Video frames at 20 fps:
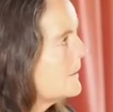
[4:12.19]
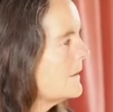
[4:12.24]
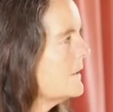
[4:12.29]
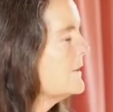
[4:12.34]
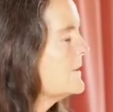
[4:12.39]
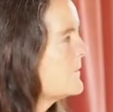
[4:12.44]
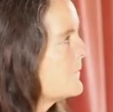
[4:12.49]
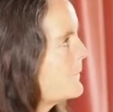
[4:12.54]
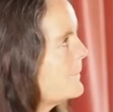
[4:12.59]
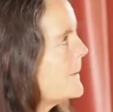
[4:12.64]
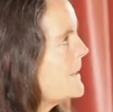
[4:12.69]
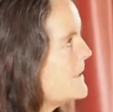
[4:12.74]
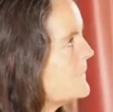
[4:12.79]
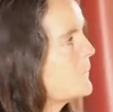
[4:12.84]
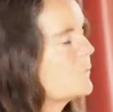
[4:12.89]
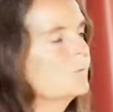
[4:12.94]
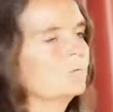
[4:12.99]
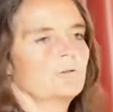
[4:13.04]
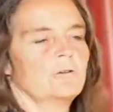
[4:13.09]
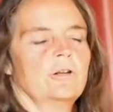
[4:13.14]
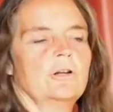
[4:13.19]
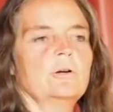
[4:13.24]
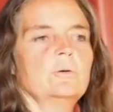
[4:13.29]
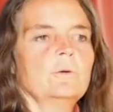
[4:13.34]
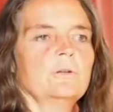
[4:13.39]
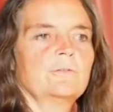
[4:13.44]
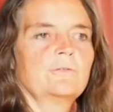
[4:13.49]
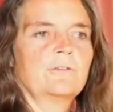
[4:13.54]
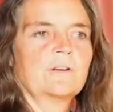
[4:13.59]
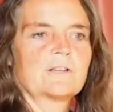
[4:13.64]
it's a bit difficult to know
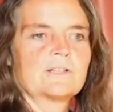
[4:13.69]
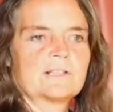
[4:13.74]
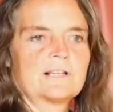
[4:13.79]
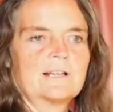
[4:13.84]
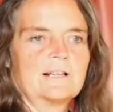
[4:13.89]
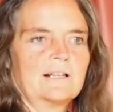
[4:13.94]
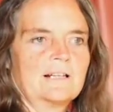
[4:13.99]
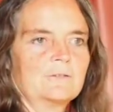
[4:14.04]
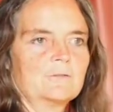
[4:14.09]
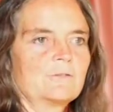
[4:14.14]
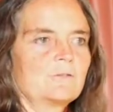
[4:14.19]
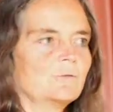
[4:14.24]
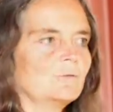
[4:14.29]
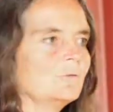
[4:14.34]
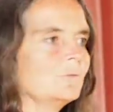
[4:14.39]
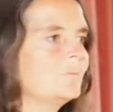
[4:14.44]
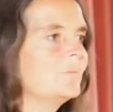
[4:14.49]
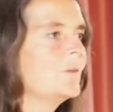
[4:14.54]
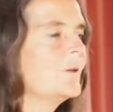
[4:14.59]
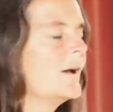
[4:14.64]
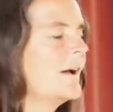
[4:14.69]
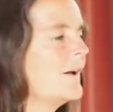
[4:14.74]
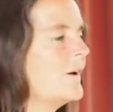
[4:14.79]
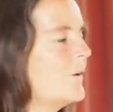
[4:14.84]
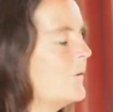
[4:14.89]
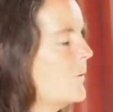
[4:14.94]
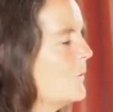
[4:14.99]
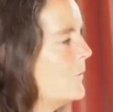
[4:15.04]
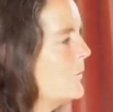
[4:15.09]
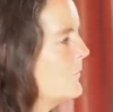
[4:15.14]
with figures like Lao Tzu
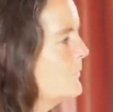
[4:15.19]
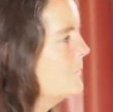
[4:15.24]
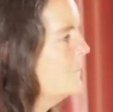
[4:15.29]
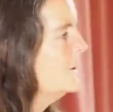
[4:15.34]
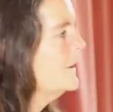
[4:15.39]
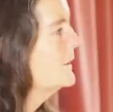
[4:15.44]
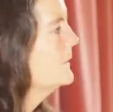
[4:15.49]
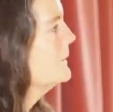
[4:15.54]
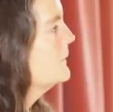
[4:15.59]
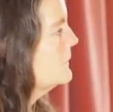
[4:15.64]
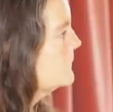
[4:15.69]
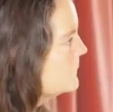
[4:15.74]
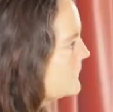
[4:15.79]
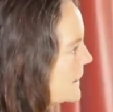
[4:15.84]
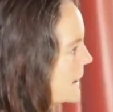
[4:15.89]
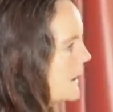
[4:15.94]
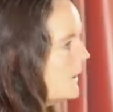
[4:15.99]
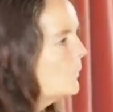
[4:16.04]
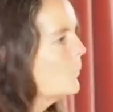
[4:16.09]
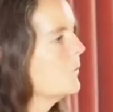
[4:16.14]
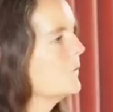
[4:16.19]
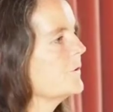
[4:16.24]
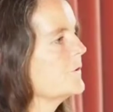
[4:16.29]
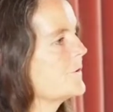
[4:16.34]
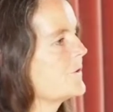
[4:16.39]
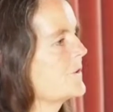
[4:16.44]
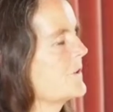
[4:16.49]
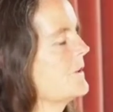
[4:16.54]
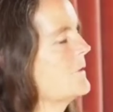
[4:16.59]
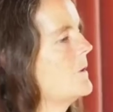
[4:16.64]
how real he
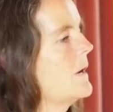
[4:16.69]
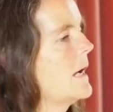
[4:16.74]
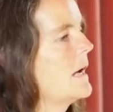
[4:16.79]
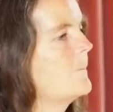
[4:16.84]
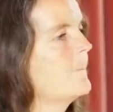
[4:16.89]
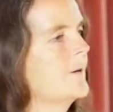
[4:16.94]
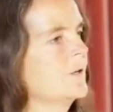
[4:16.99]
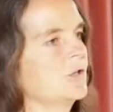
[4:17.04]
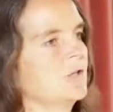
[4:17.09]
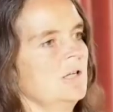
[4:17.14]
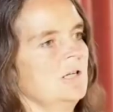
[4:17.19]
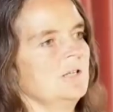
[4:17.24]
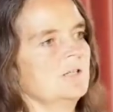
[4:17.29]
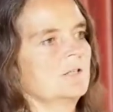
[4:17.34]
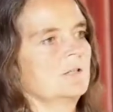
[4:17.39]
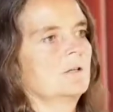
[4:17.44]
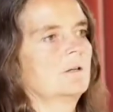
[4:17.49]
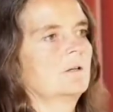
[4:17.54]
was, or how much he's an